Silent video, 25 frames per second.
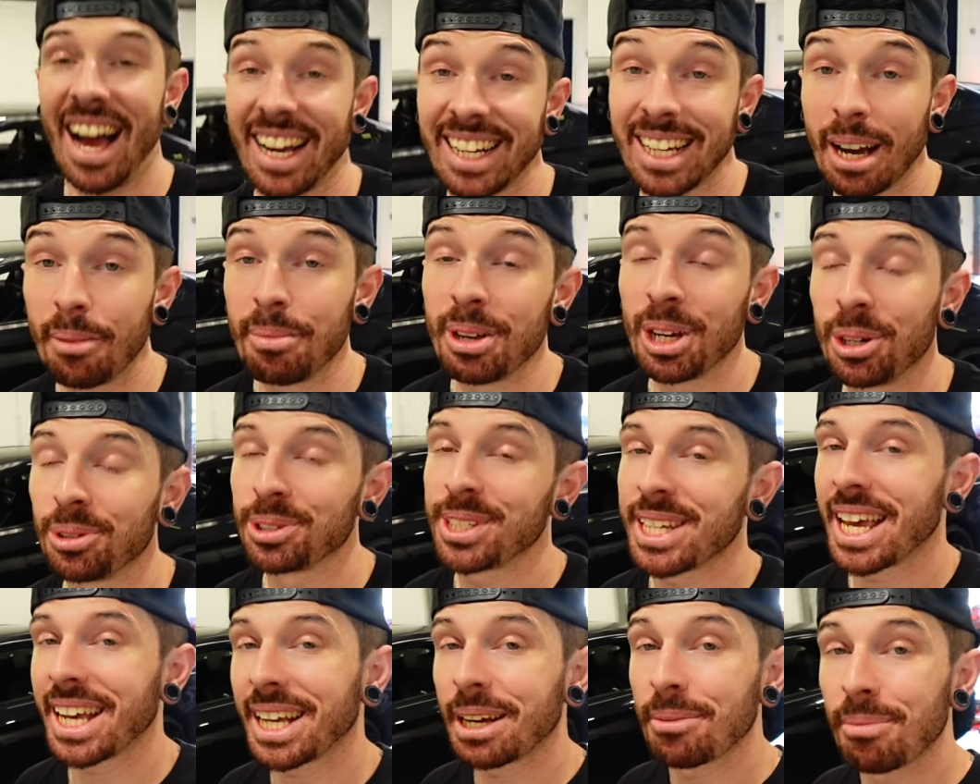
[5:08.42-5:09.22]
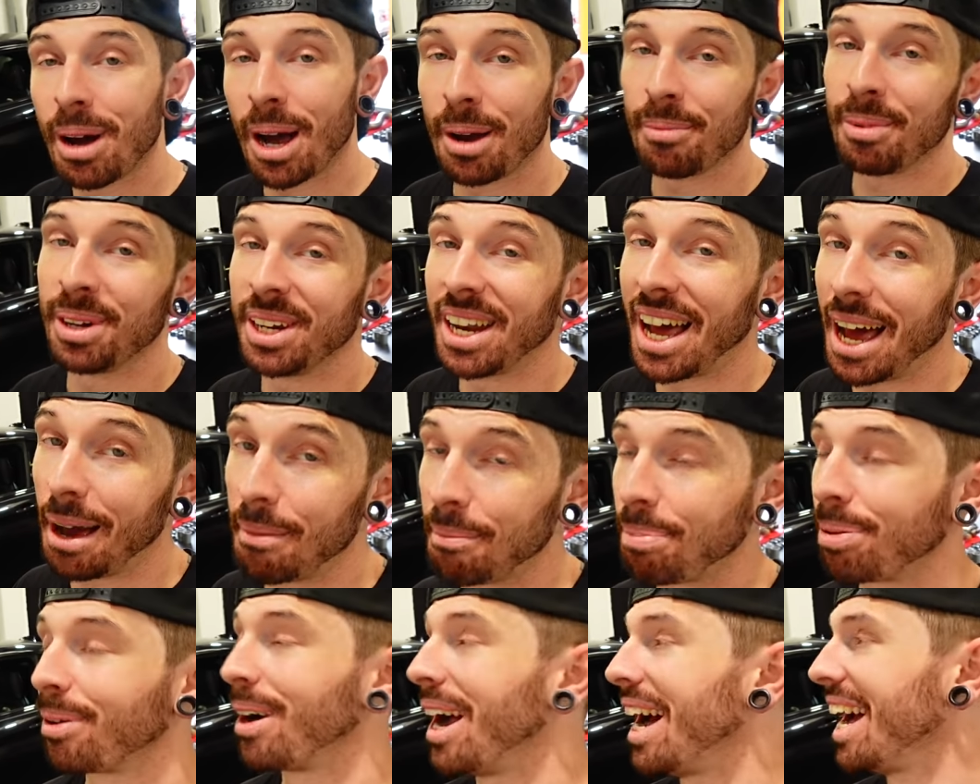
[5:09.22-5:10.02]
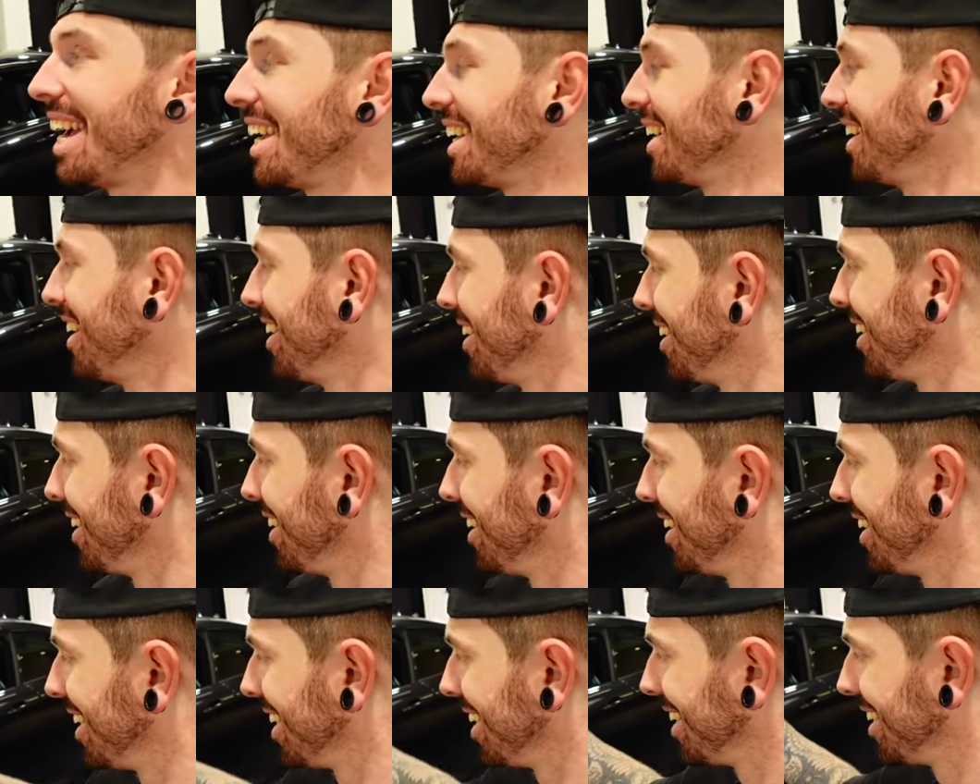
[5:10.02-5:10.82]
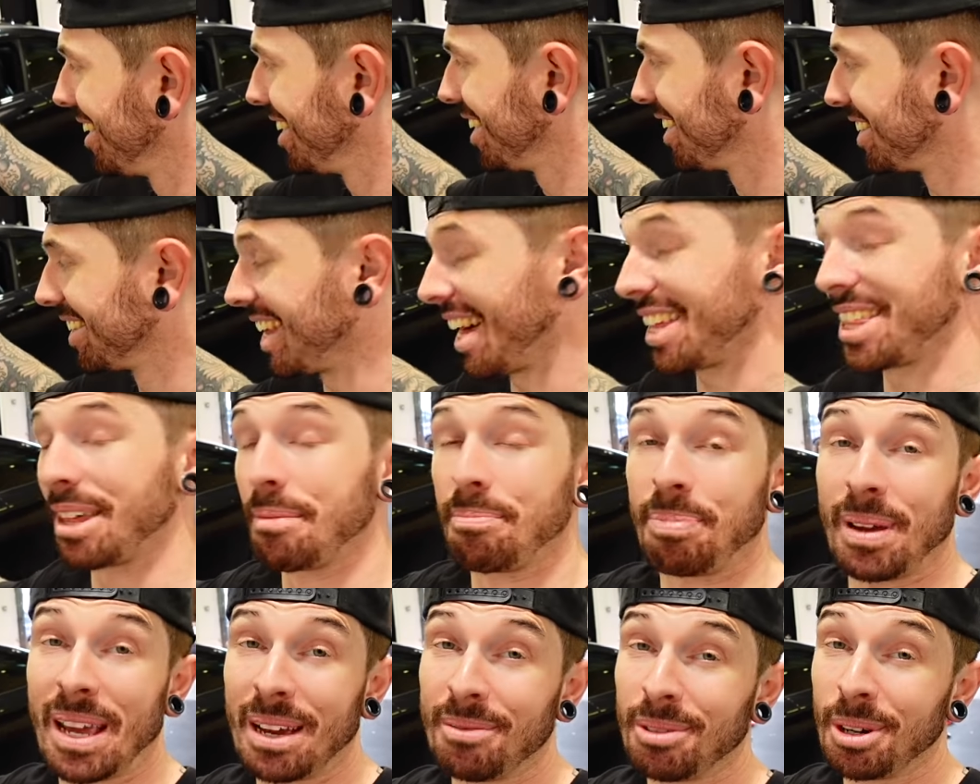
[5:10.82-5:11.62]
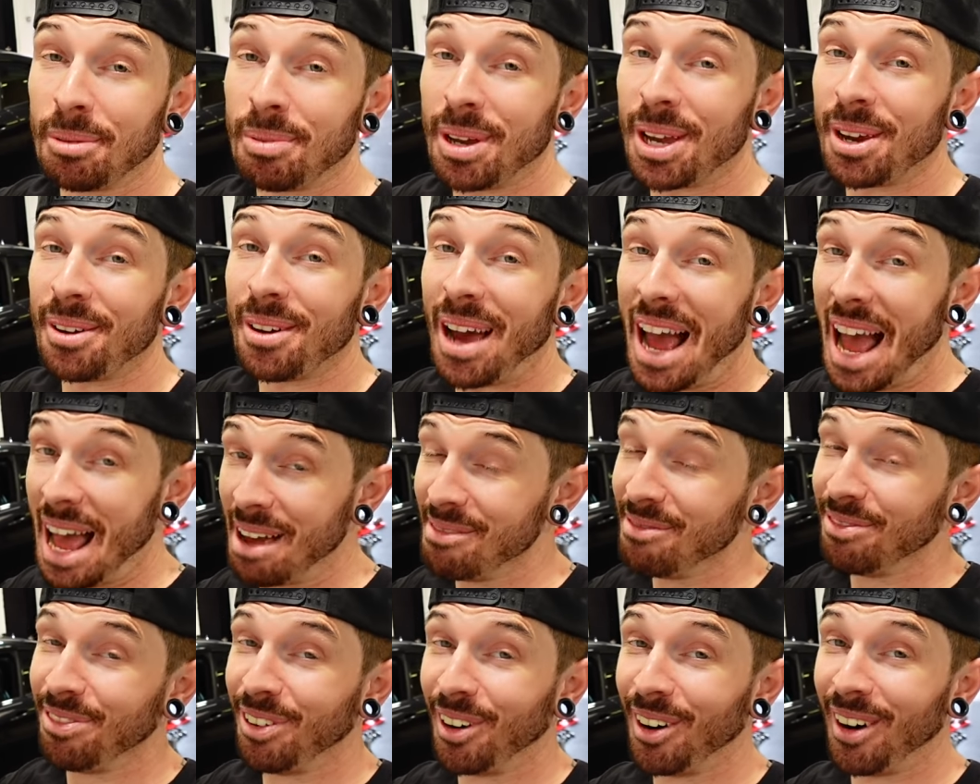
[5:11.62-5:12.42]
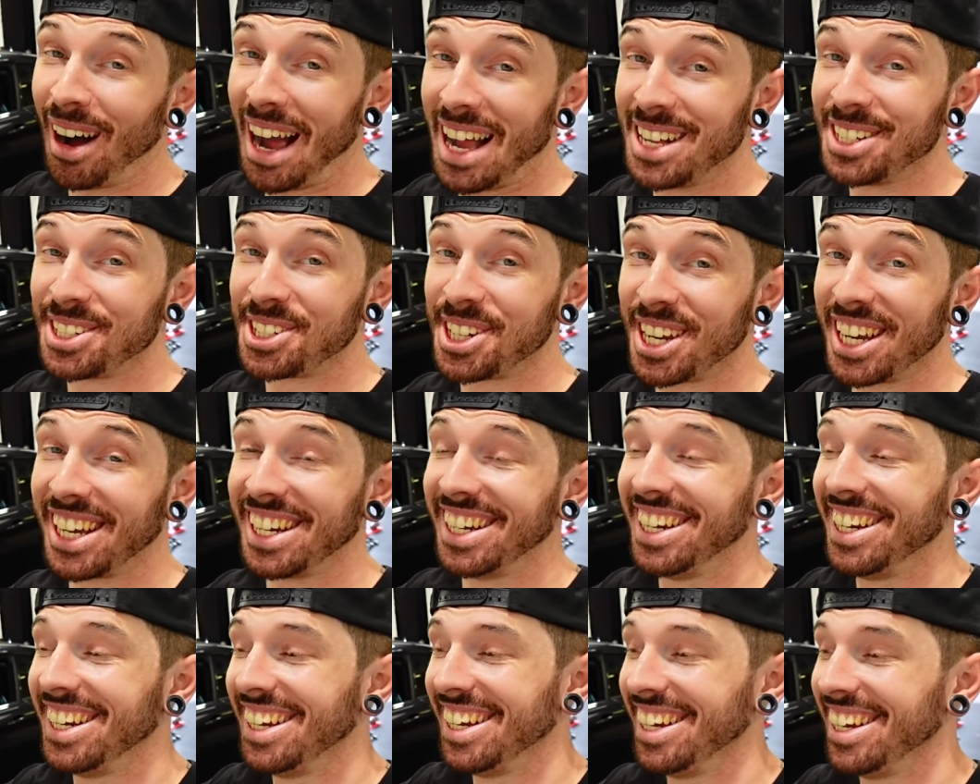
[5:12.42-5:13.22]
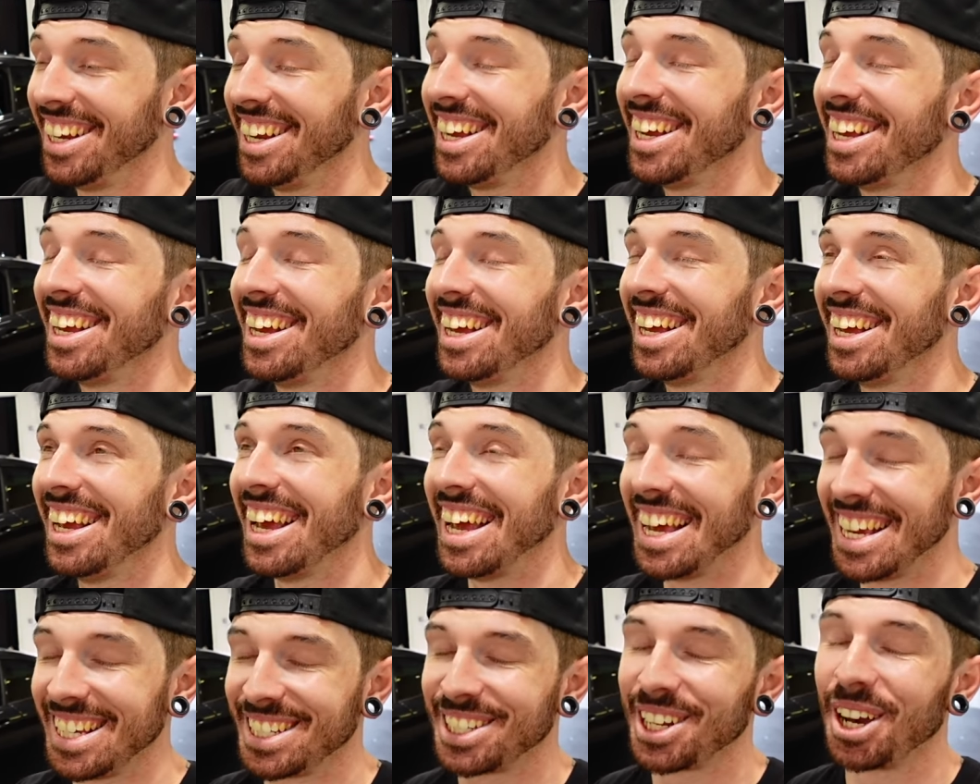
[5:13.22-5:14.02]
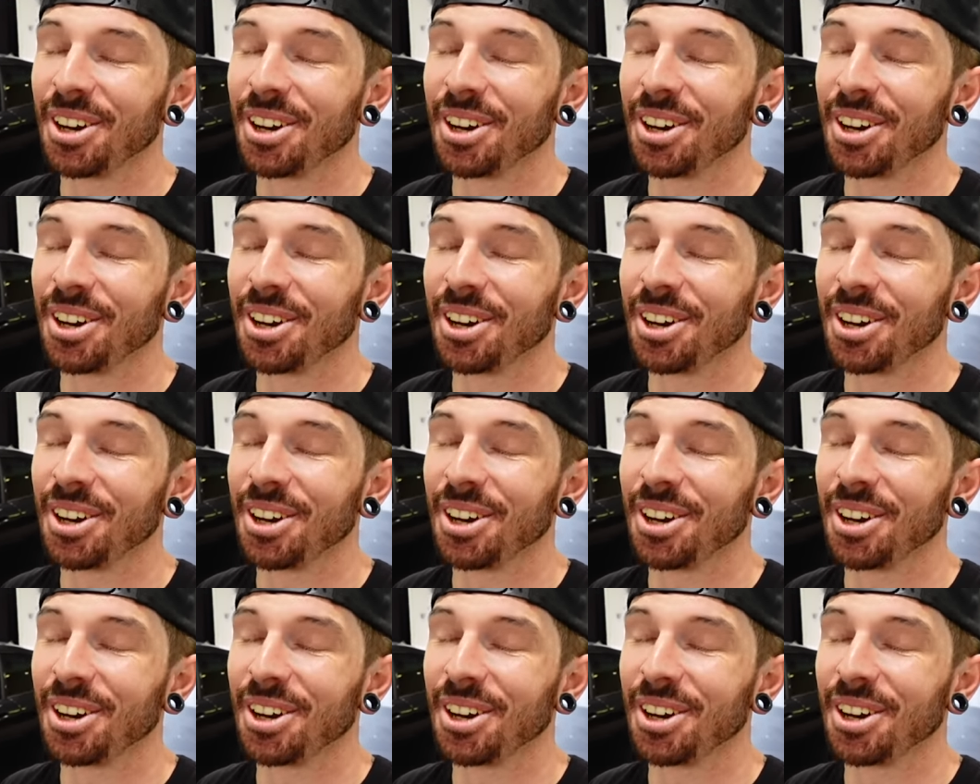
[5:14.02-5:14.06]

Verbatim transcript: And can we all take a moment and pray that the B M W M four engine is